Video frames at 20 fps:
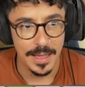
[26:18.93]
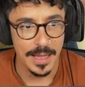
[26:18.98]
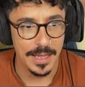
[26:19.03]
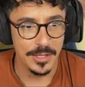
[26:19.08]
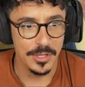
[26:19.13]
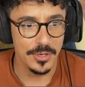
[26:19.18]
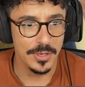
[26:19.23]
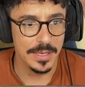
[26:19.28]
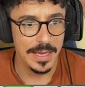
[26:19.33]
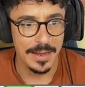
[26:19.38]

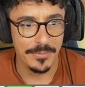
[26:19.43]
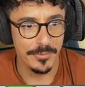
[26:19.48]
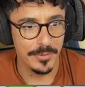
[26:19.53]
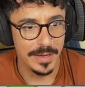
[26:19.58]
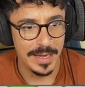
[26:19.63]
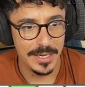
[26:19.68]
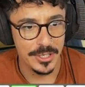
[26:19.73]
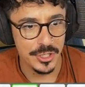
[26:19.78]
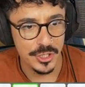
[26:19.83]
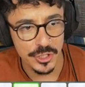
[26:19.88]
and you can have
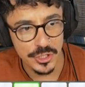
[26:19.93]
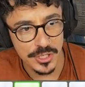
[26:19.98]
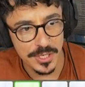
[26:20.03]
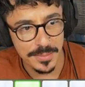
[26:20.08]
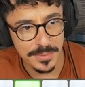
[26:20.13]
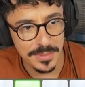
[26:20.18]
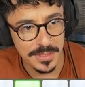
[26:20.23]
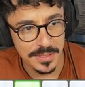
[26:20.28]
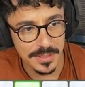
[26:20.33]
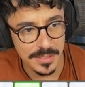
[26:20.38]

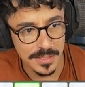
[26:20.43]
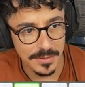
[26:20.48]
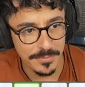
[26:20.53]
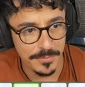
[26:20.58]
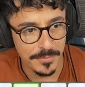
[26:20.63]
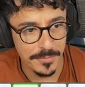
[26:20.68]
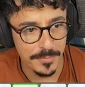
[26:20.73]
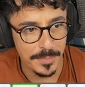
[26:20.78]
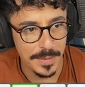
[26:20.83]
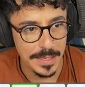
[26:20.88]
relationships and
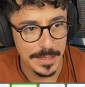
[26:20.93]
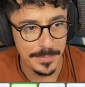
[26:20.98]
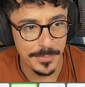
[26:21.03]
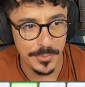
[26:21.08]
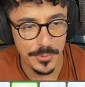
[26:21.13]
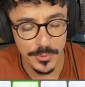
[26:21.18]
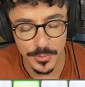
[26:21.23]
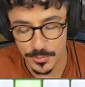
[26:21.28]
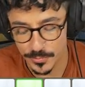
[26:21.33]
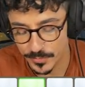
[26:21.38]
stuff with
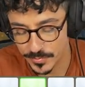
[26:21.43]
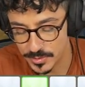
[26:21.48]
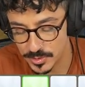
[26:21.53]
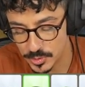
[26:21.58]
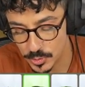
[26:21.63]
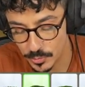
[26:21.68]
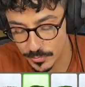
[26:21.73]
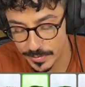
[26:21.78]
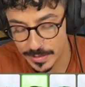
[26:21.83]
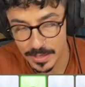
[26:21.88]
people and the
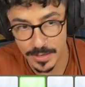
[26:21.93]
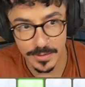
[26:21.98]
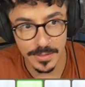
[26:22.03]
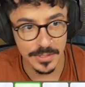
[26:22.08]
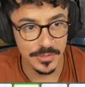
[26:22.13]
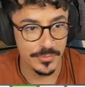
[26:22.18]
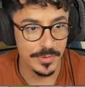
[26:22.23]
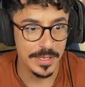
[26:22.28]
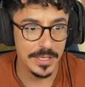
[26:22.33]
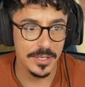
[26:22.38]
storyline
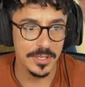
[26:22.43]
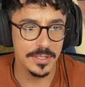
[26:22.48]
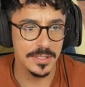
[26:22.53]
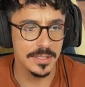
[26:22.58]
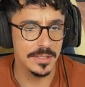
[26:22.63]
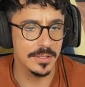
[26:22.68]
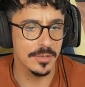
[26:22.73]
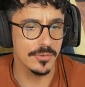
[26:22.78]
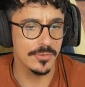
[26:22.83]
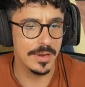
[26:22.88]
looks really good
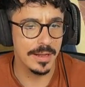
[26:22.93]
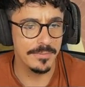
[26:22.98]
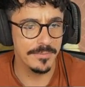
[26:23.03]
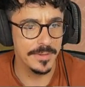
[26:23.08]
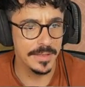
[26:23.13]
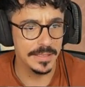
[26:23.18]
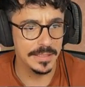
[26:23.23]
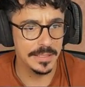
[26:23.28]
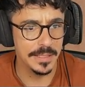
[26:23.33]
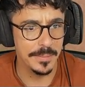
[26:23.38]
and the
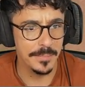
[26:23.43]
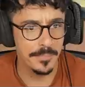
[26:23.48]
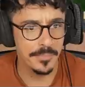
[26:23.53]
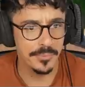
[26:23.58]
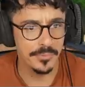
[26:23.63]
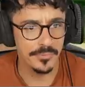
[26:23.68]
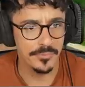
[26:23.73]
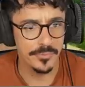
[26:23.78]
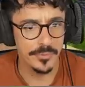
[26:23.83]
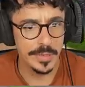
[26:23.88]
graphics are
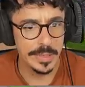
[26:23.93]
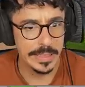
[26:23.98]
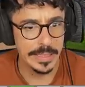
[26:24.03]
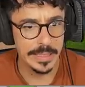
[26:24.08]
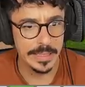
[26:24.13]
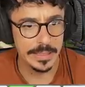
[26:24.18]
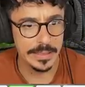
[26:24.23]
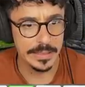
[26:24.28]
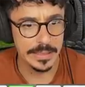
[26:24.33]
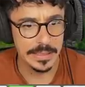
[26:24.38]

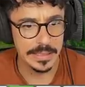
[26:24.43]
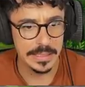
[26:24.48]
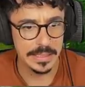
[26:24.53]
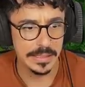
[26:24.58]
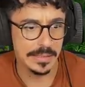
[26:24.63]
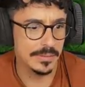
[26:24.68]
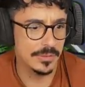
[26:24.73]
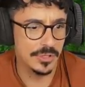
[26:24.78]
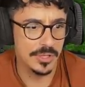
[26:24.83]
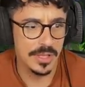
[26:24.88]
brilliant
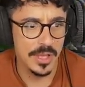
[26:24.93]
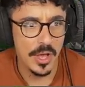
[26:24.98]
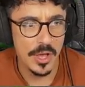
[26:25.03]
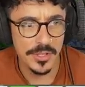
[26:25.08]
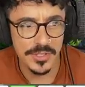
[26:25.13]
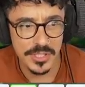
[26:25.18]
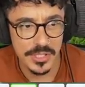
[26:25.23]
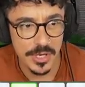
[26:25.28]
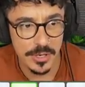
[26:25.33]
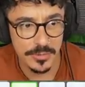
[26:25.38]
and the
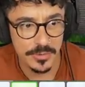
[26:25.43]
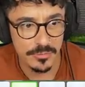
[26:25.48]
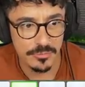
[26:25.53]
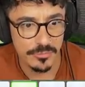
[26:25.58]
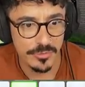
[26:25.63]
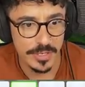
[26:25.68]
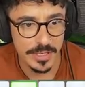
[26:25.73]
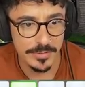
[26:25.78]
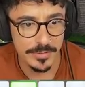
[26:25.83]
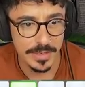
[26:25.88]
art style is
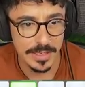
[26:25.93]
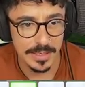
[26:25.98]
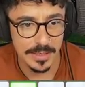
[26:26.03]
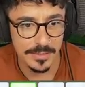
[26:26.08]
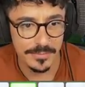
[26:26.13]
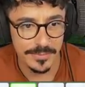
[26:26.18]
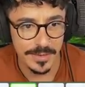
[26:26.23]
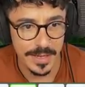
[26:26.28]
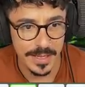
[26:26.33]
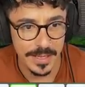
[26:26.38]
really really
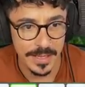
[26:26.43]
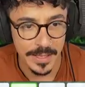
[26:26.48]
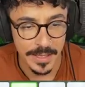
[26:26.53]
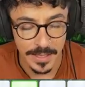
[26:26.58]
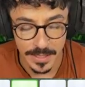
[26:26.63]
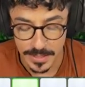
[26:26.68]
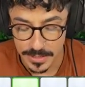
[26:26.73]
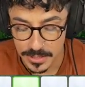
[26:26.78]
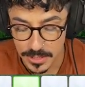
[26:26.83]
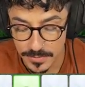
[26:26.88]
lovely
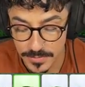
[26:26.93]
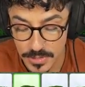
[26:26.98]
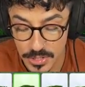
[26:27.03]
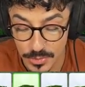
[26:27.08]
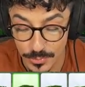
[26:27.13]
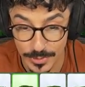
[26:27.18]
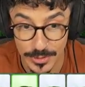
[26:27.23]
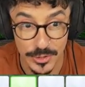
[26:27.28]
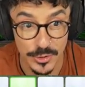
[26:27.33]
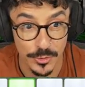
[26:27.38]
if you
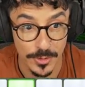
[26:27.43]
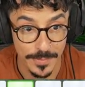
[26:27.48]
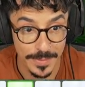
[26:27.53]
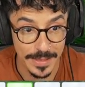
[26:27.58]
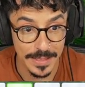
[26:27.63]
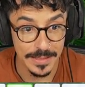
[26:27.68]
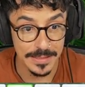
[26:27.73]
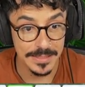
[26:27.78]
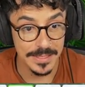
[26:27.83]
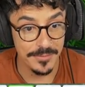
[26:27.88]
do want to join
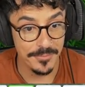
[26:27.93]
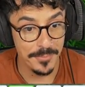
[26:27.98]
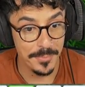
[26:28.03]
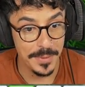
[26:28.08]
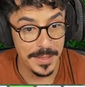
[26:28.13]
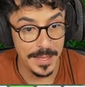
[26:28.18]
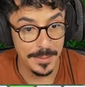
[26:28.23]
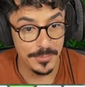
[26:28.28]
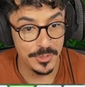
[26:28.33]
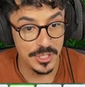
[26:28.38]
me 7
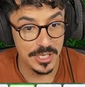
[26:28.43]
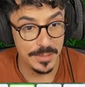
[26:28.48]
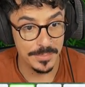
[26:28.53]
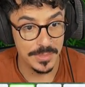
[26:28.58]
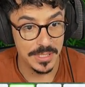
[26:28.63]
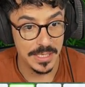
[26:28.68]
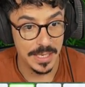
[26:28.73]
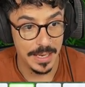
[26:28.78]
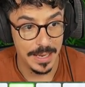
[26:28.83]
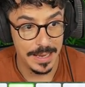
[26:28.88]
p.m
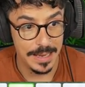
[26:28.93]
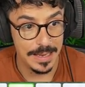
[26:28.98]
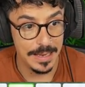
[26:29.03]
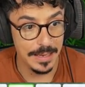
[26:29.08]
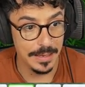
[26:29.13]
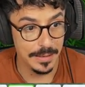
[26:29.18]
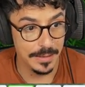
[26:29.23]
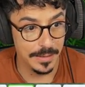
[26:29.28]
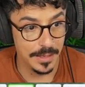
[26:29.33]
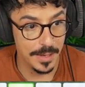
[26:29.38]

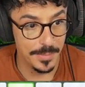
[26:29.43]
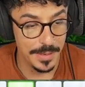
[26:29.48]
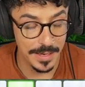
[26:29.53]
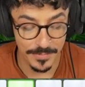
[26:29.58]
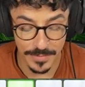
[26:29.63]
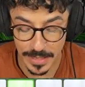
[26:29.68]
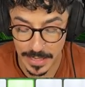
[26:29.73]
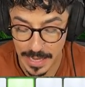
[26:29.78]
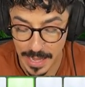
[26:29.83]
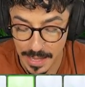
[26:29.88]
gmt come and
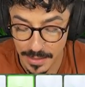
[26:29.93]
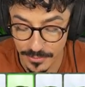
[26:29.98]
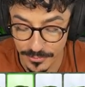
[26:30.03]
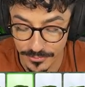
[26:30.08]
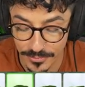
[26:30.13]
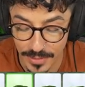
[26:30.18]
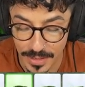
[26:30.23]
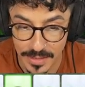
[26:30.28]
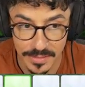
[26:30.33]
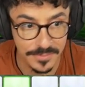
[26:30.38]
have a
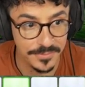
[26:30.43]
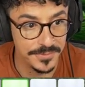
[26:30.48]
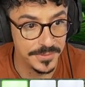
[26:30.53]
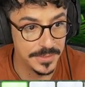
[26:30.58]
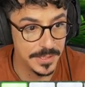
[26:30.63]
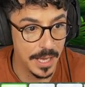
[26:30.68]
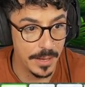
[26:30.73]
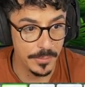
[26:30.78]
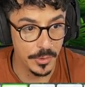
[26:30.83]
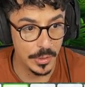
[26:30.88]
laugh
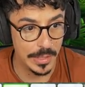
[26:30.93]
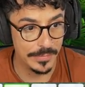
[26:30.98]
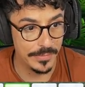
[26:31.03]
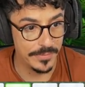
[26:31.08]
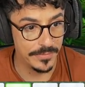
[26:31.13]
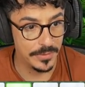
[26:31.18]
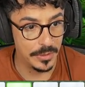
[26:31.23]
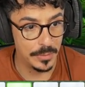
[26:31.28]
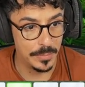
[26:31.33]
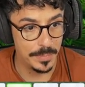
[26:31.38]
loves i'm gonna have a
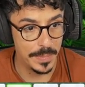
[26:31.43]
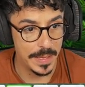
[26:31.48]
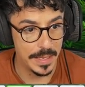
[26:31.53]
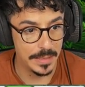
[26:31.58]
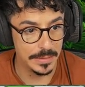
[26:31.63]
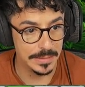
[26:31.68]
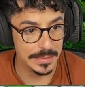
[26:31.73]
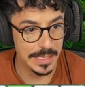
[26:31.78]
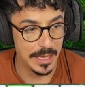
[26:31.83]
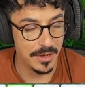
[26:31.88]
few
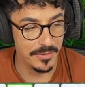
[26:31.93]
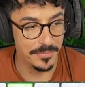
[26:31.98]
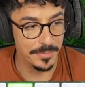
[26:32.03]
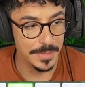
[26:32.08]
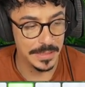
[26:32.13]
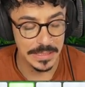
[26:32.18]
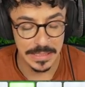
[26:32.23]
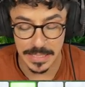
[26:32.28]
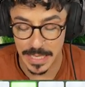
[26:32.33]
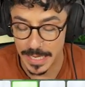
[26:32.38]
beers get off
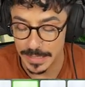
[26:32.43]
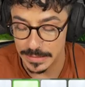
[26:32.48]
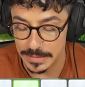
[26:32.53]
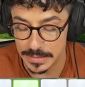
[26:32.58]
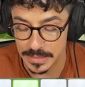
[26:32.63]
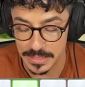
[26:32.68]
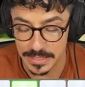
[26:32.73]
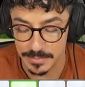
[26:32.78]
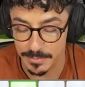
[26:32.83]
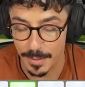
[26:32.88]
my
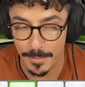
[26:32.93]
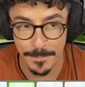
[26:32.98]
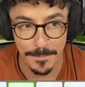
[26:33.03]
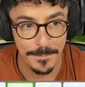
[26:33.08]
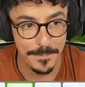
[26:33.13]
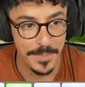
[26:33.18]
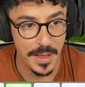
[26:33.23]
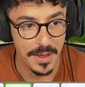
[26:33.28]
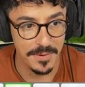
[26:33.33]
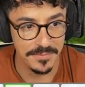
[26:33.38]
tits because my
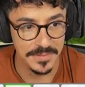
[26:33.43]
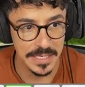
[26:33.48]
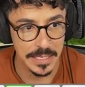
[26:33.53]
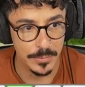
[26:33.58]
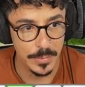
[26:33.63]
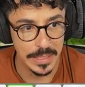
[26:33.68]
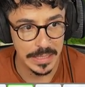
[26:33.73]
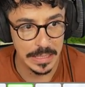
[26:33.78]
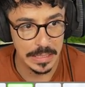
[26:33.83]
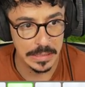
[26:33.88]
birthday
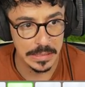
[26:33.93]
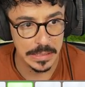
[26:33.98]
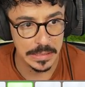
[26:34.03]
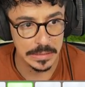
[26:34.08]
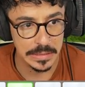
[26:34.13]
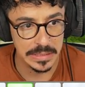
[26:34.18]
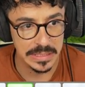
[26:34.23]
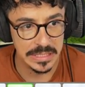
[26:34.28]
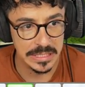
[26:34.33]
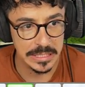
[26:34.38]
weekend has